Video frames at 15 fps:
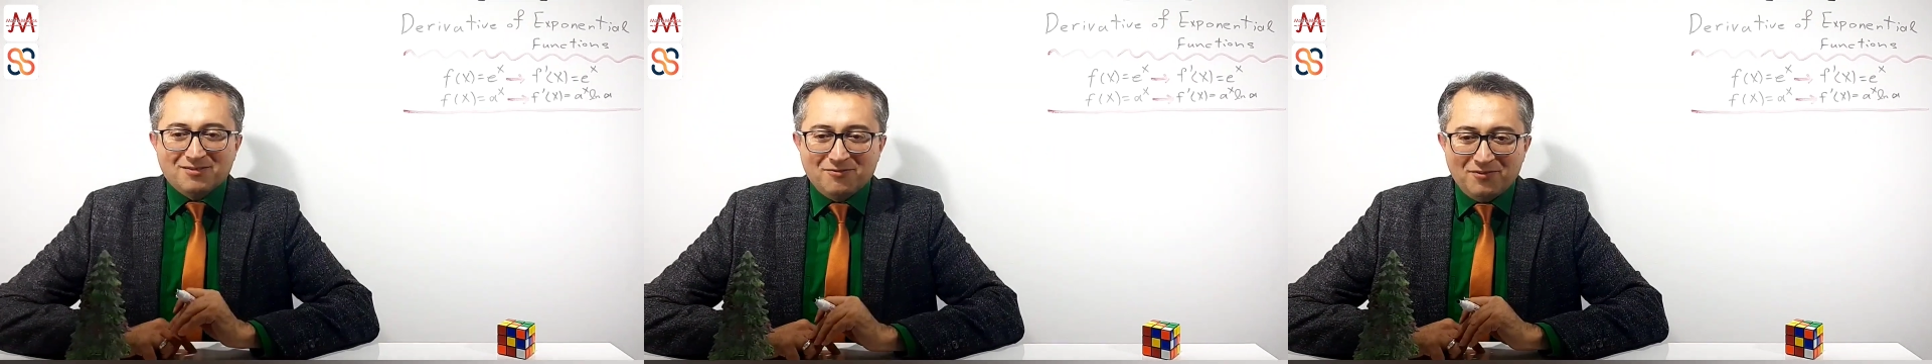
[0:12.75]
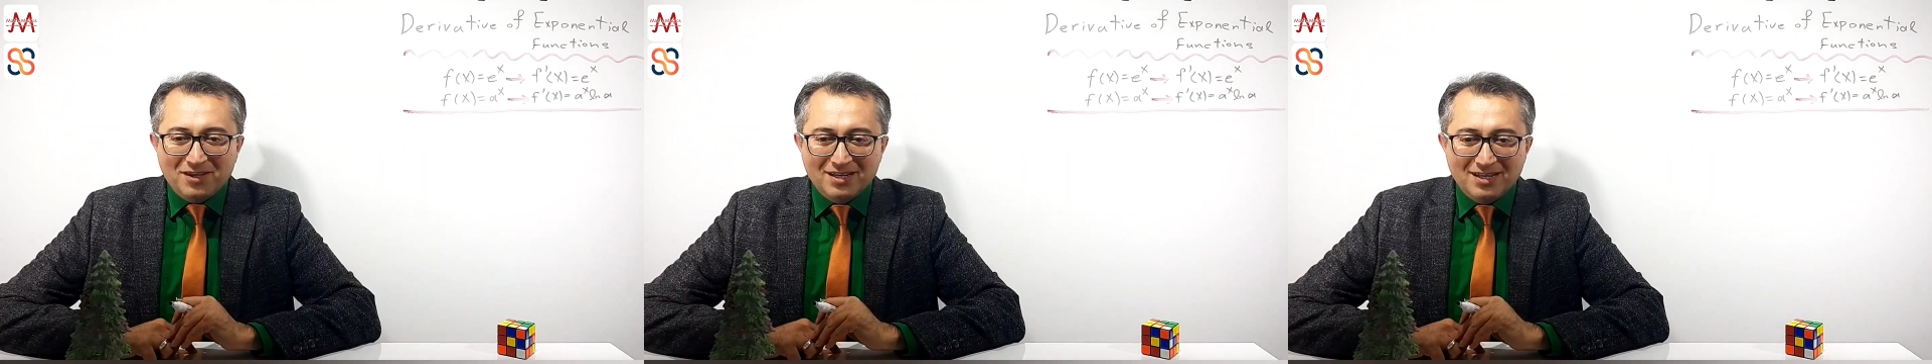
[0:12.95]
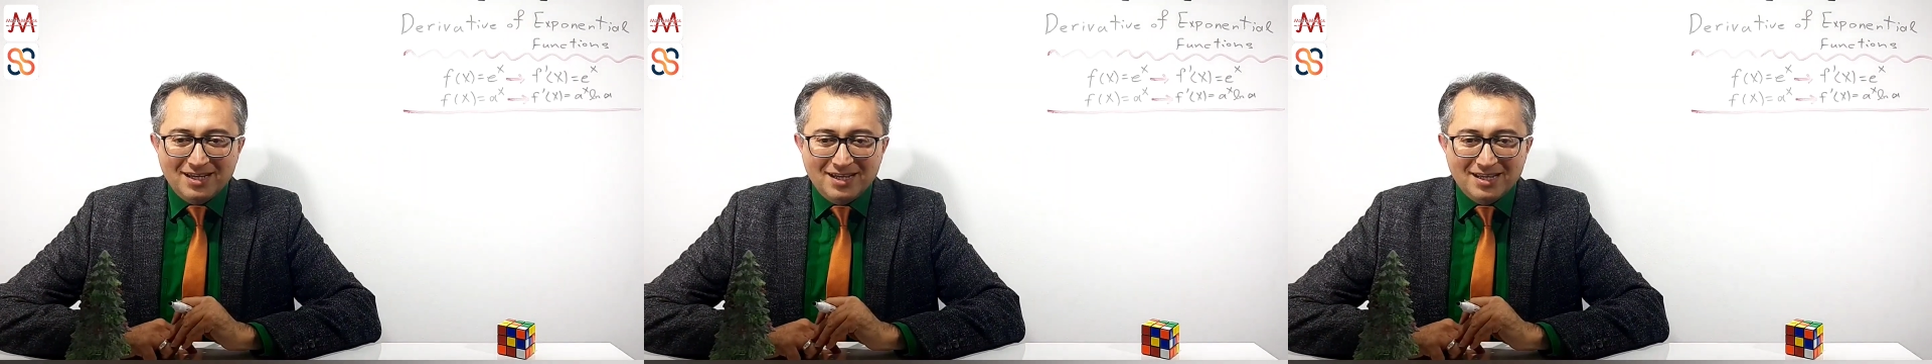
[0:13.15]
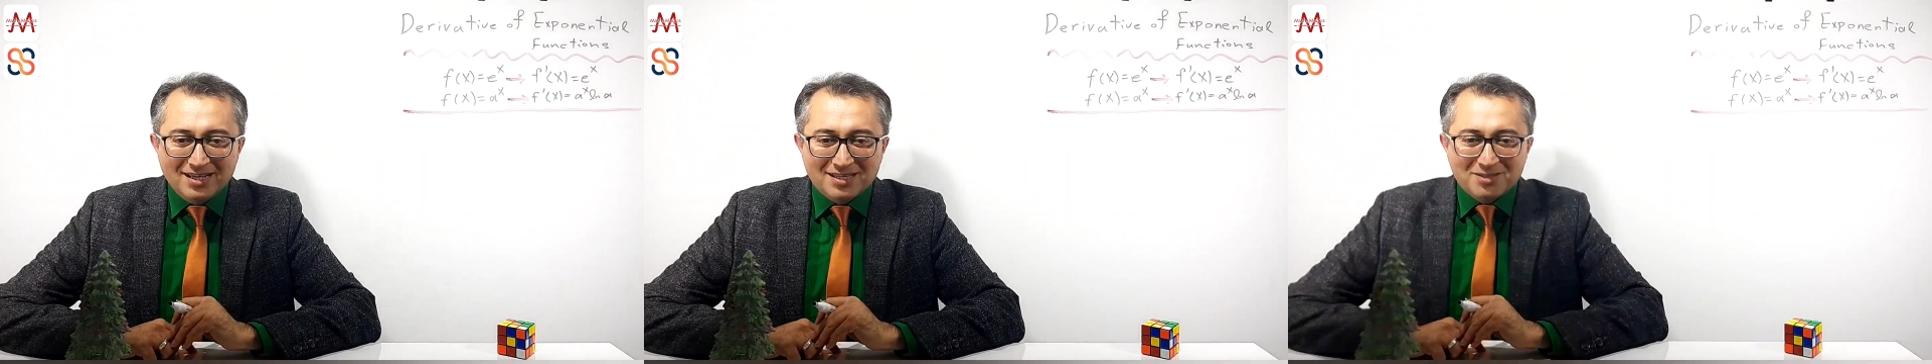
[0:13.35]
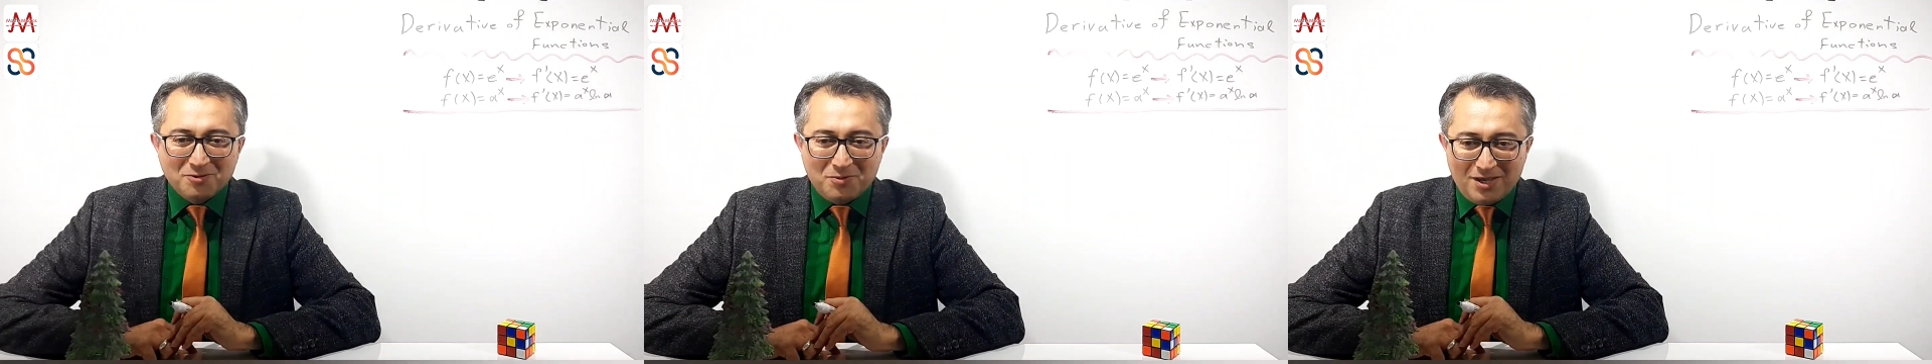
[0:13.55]
we
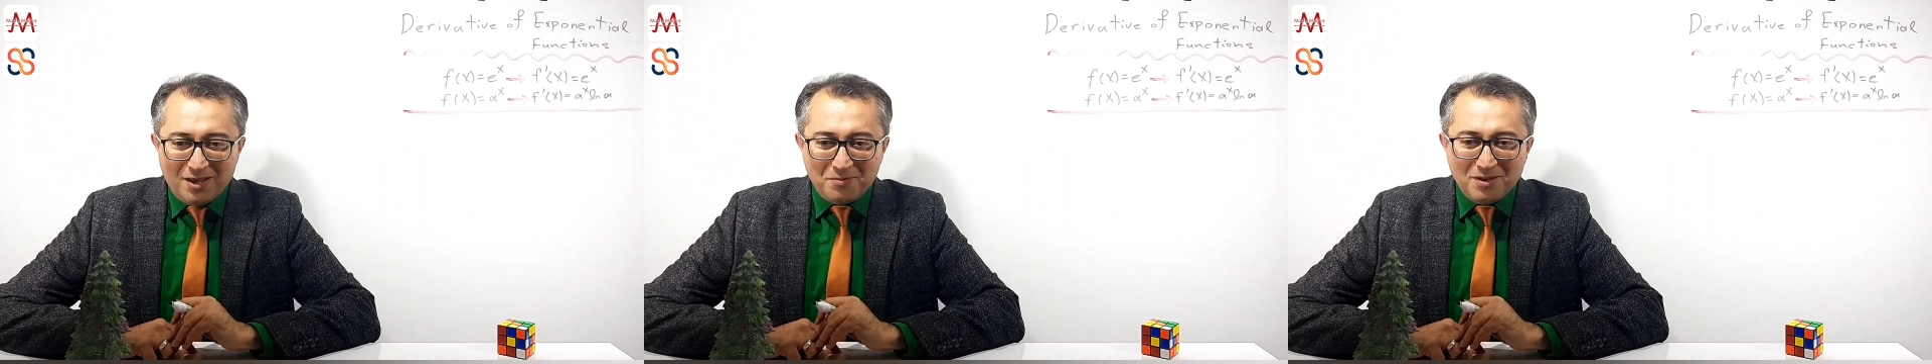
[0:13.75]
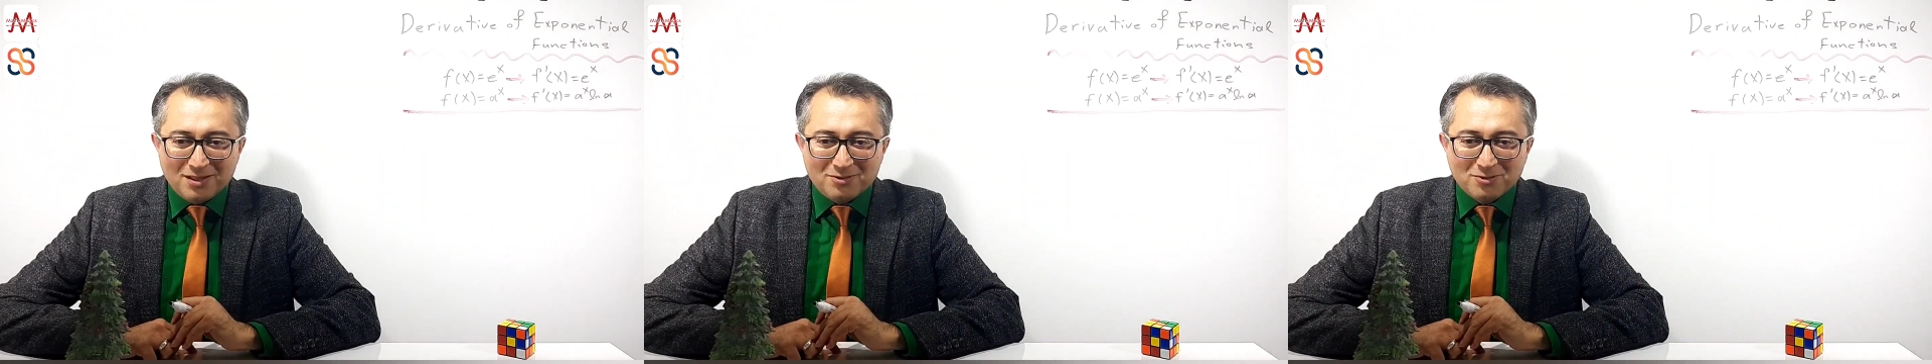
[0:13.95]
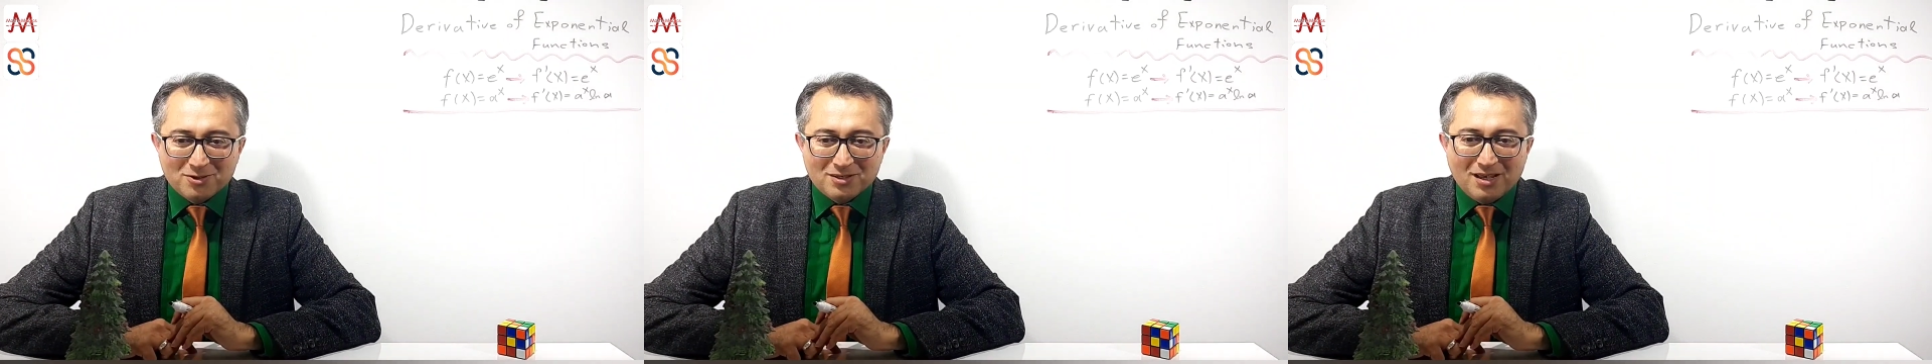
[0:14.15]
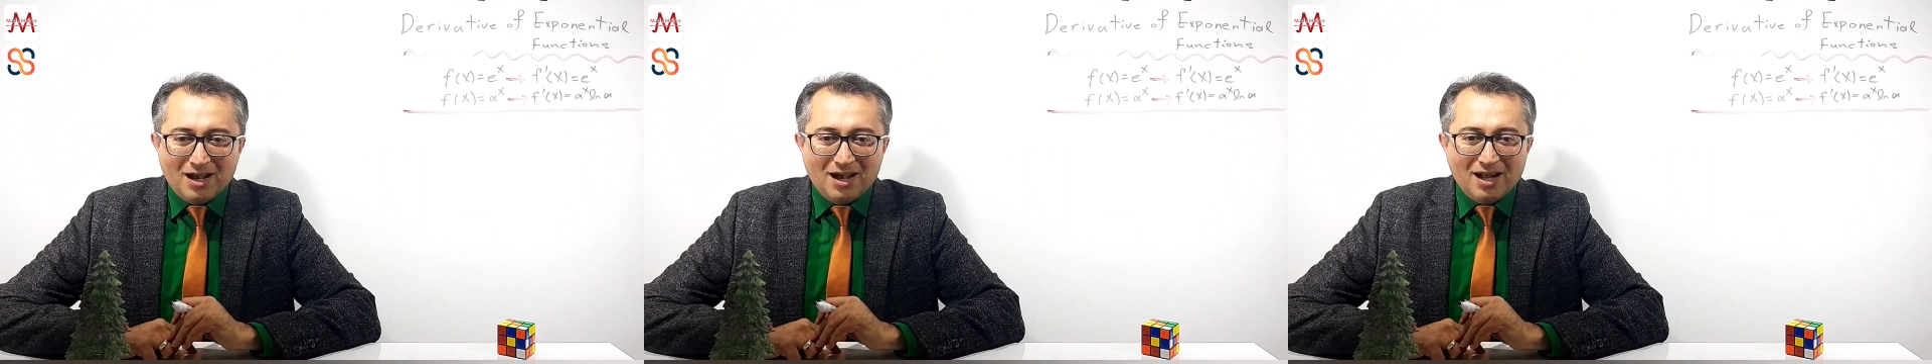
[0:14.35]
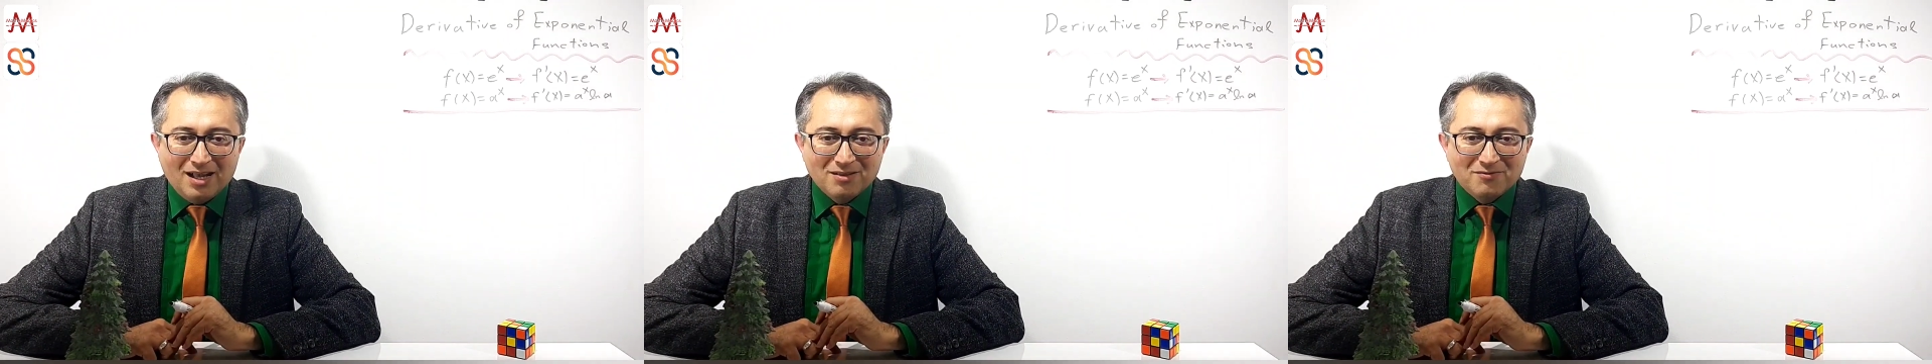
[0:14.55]
need to be able to
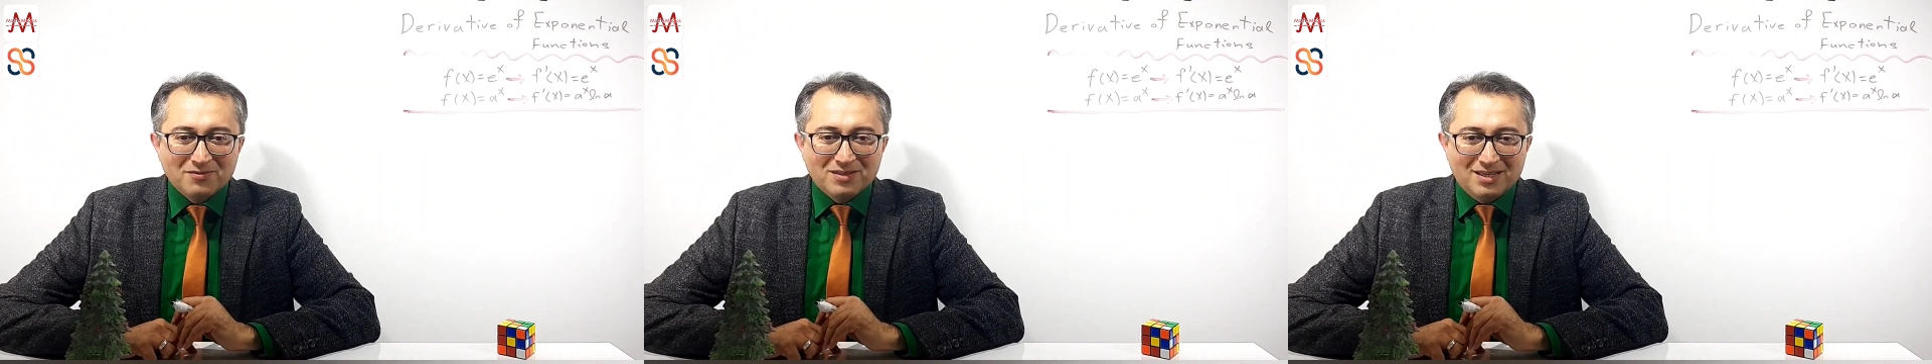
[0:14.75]
solve